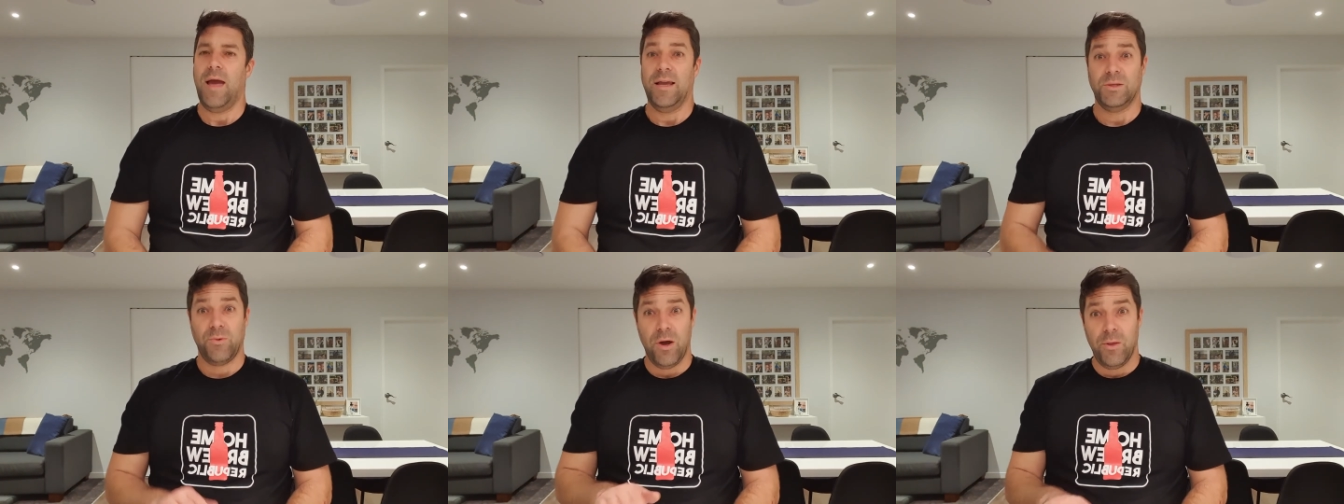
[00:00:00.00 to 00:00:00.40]

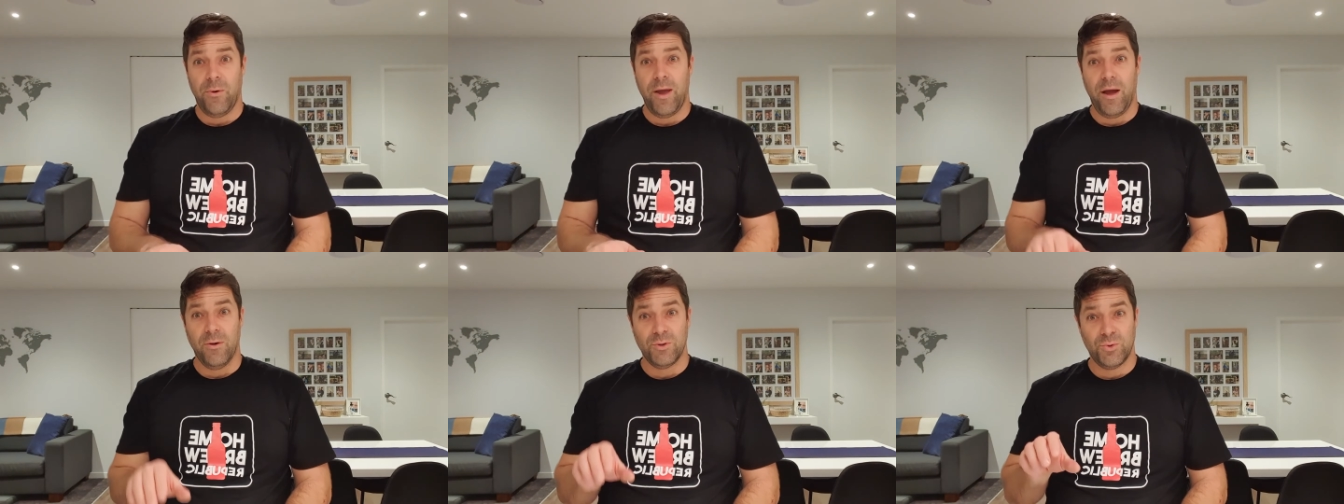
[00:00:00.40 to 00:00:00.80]
So by the way,
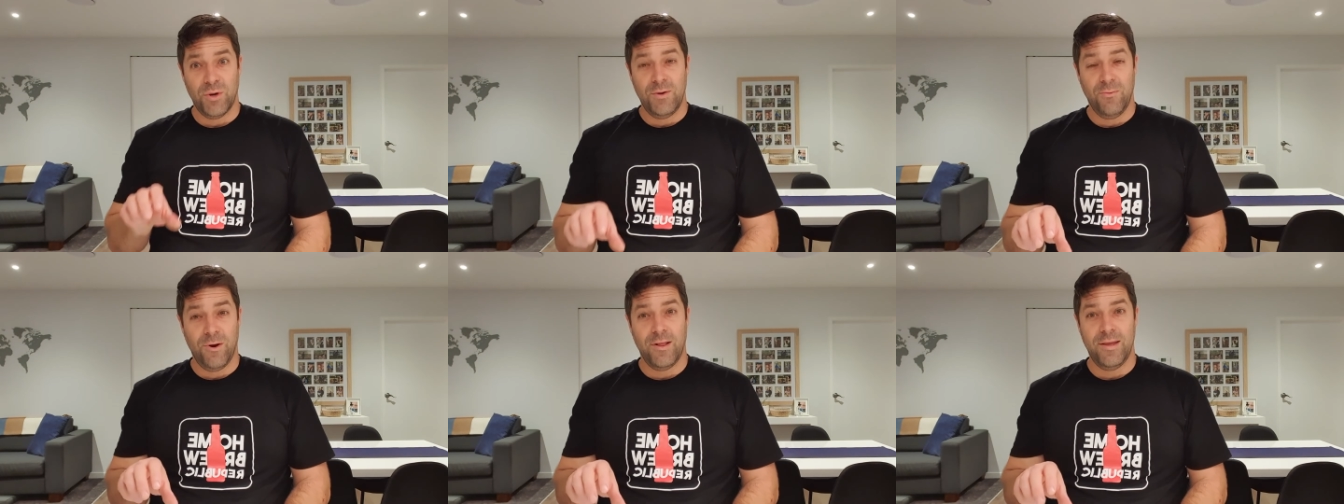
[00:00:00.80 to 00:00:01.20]
I was
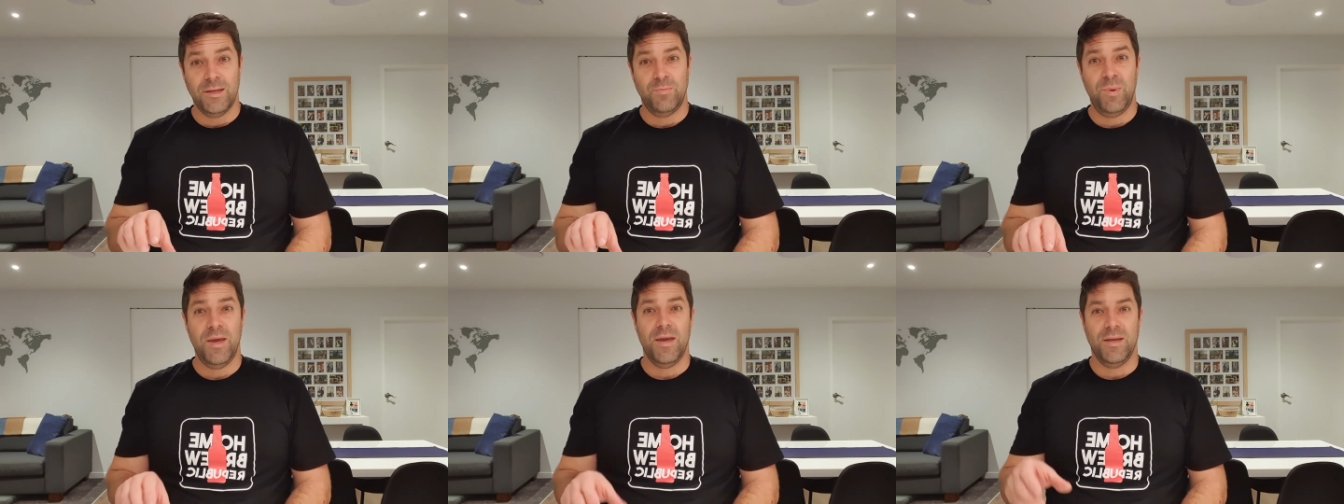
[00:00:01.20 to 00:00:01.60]
drinking one of these
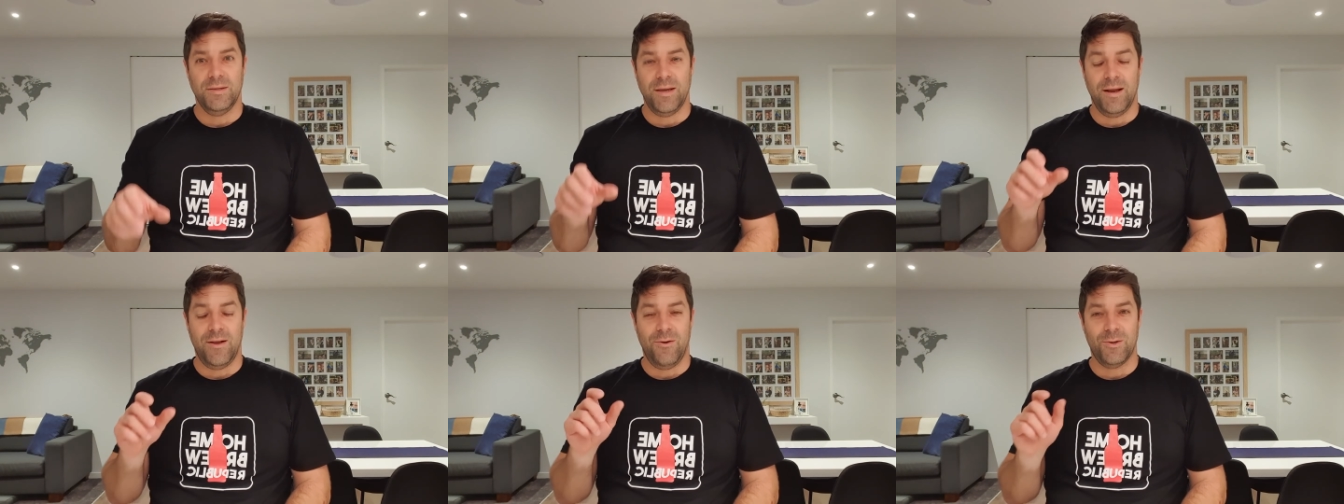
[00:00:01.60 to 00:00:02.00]
beers,
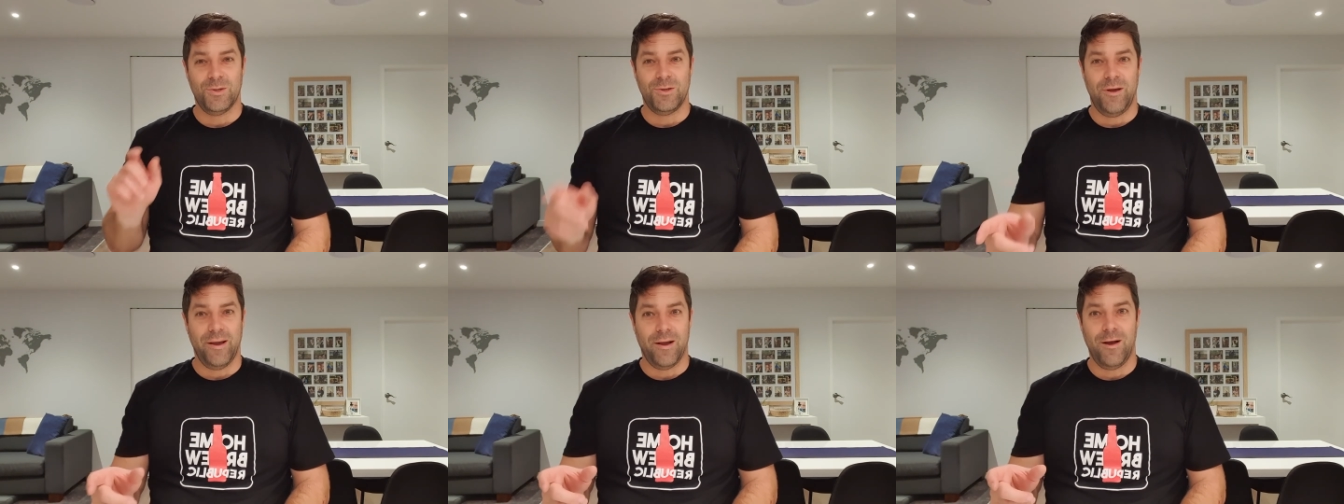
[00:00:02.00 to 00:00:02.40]
and I was
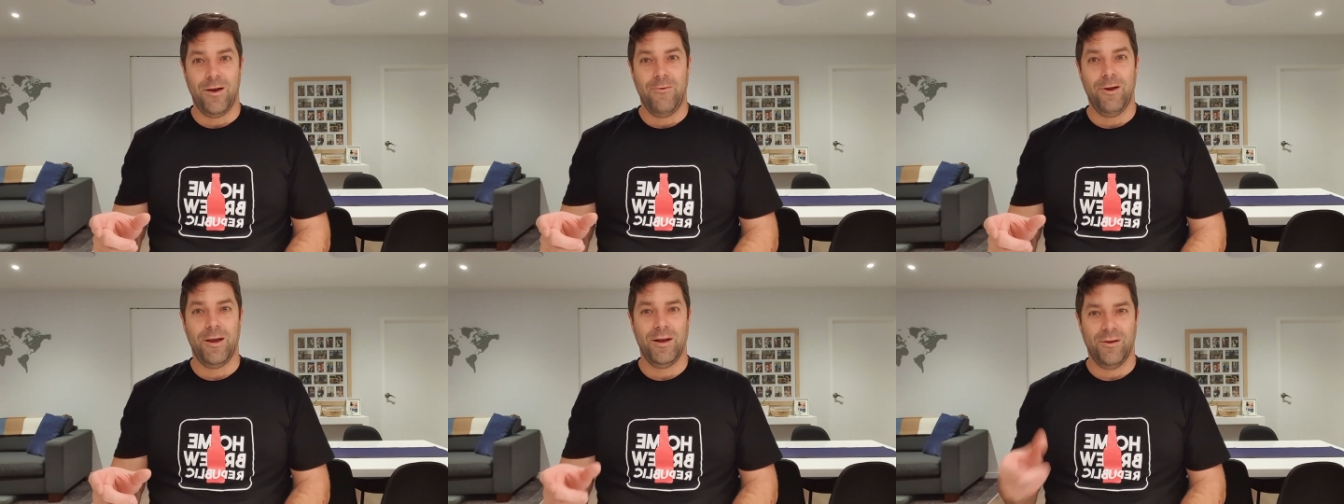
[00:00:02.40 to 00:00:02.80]
like, I
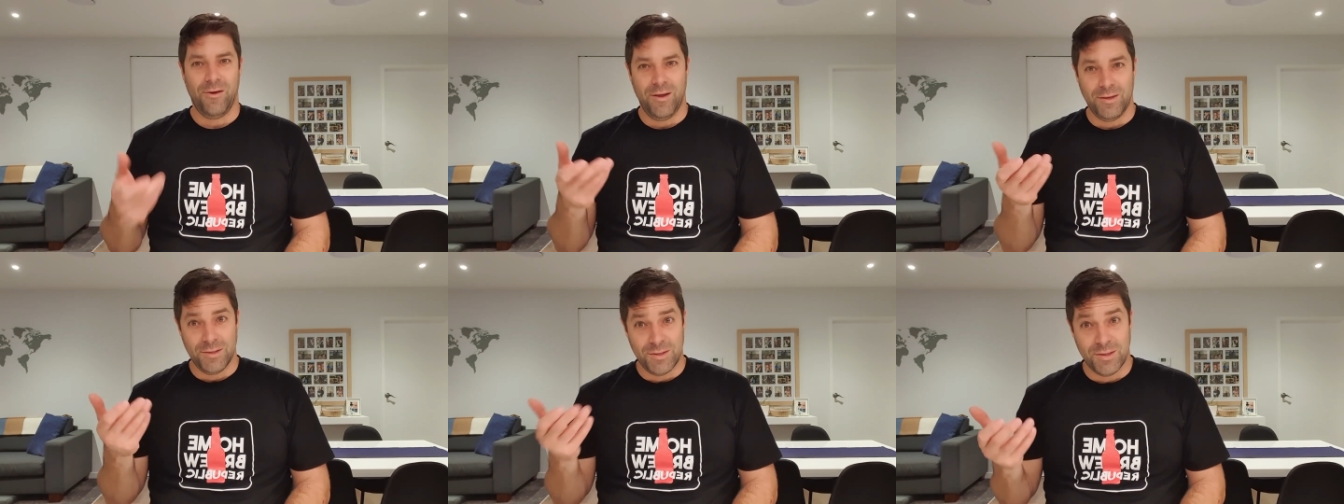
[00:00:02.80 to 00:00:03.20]

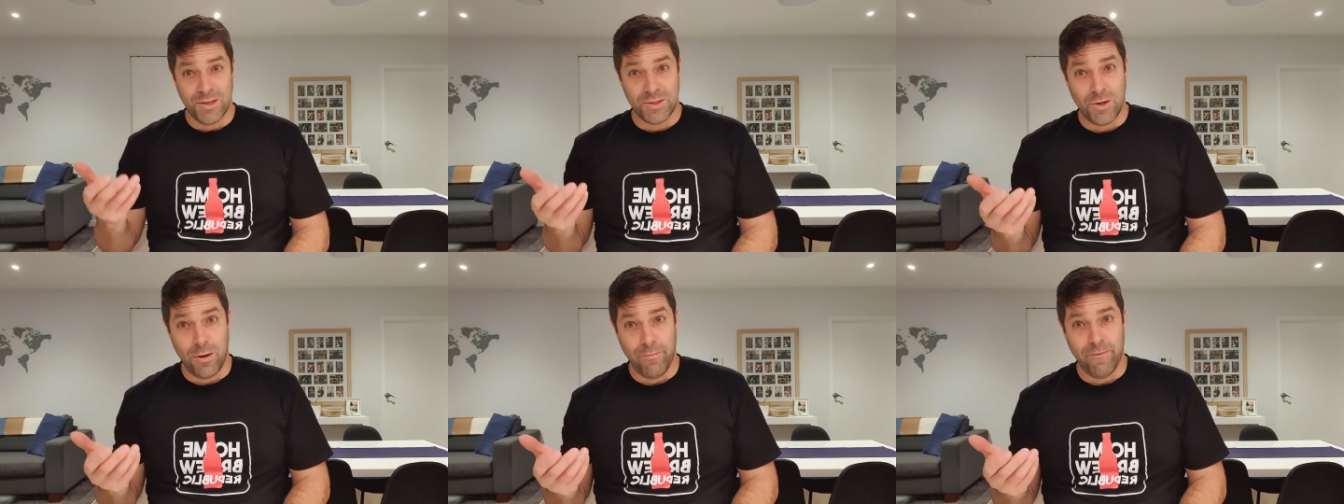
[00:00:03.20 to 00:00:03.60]
recognise this
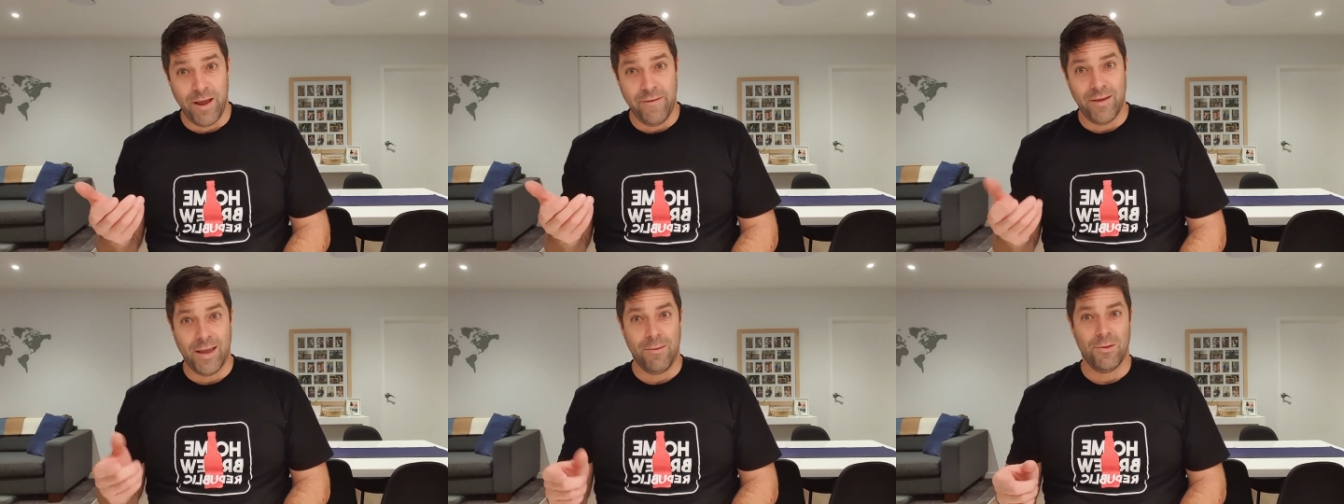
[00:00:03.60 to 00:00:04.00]
hop
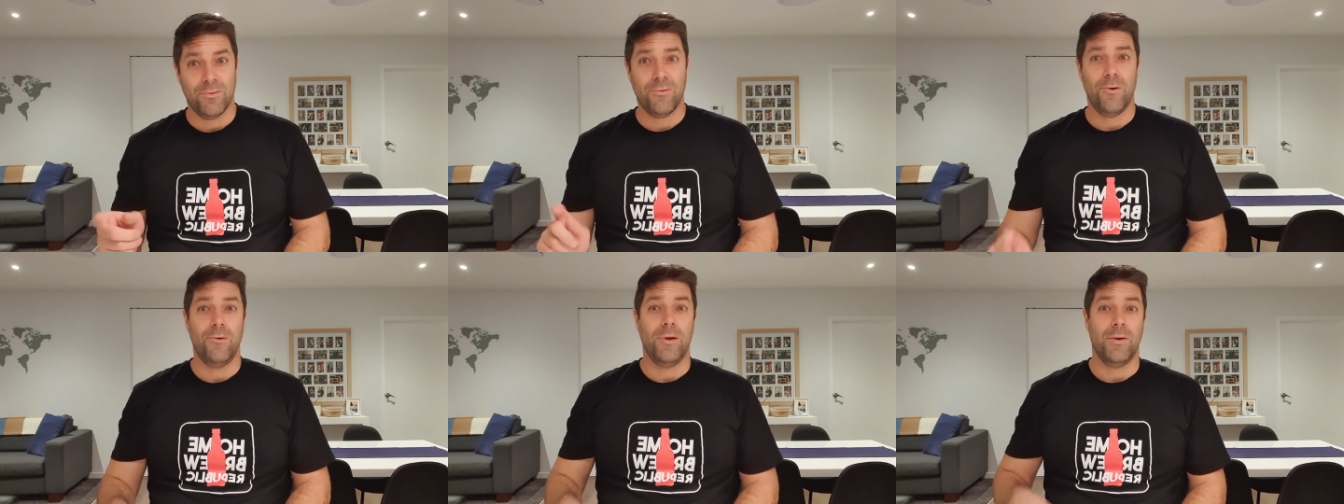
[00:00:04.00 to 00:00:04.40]
flavour coming
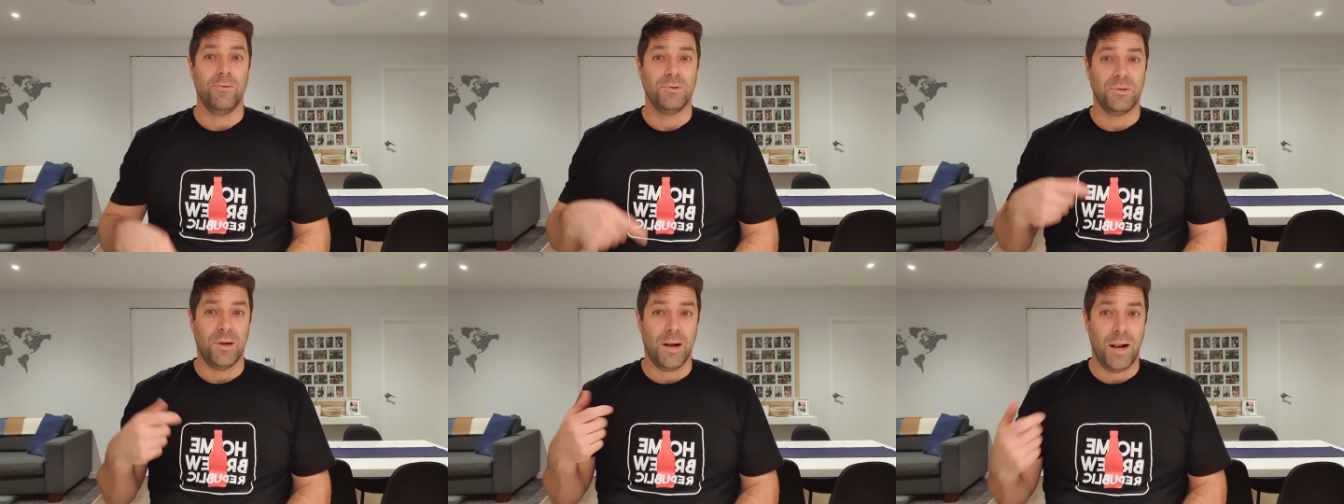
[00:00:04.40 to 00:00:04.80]
through, and it
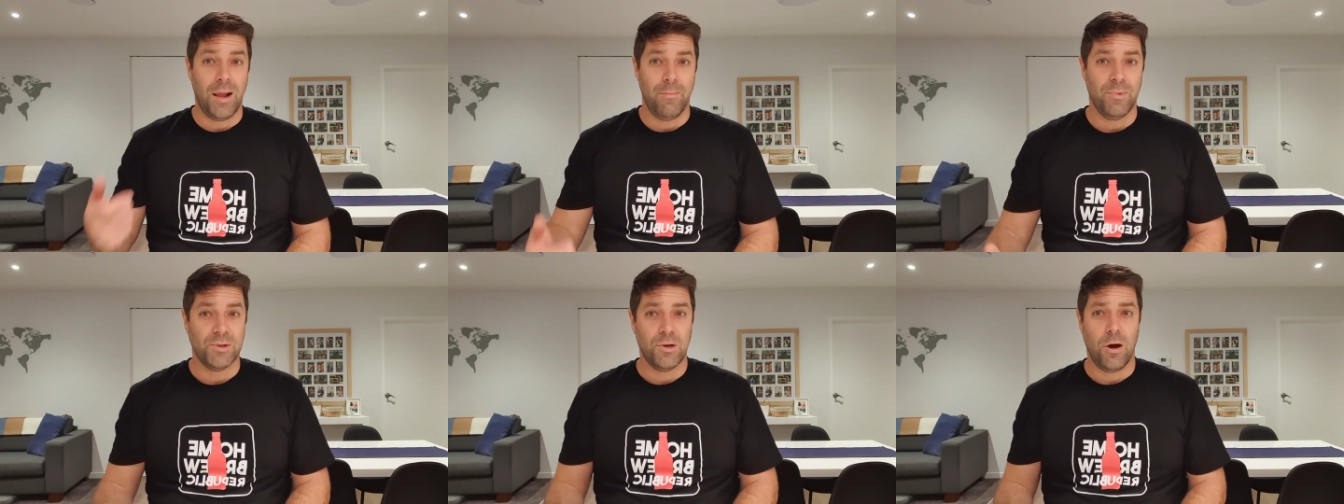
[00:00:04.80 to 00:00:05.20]
was the
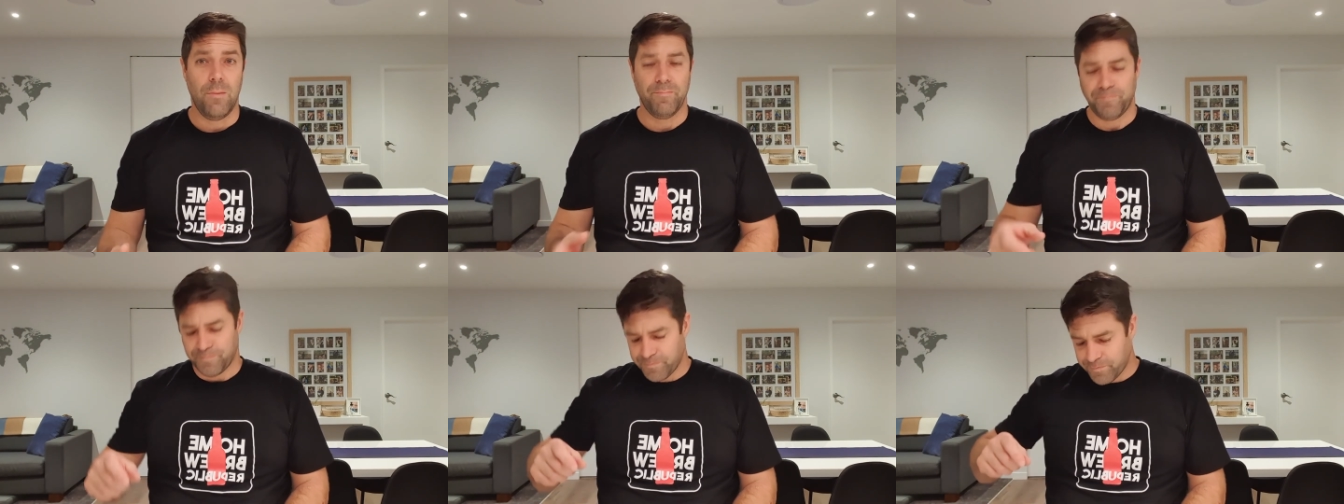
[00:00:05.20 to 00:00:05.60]
Columbus hop.